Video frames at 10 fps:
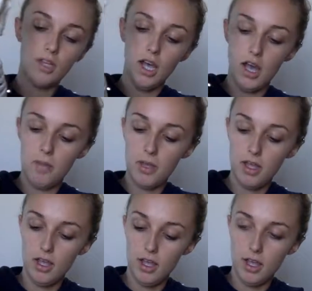And
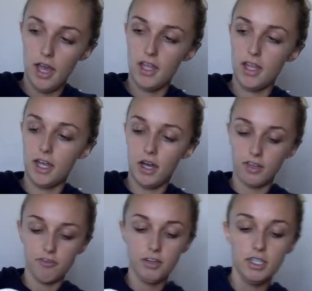then on the
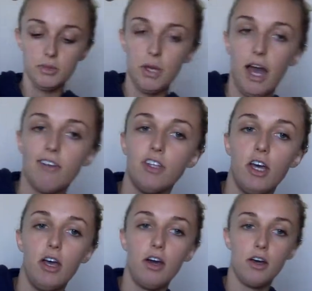front, we have
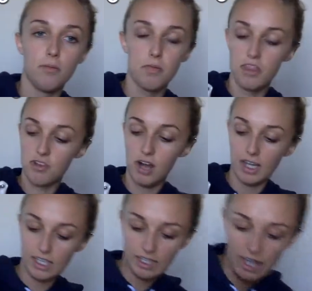the
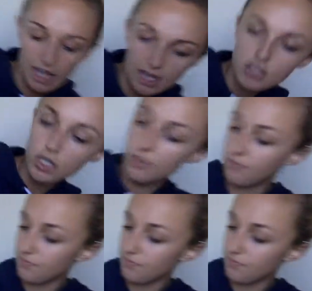thoracic cage.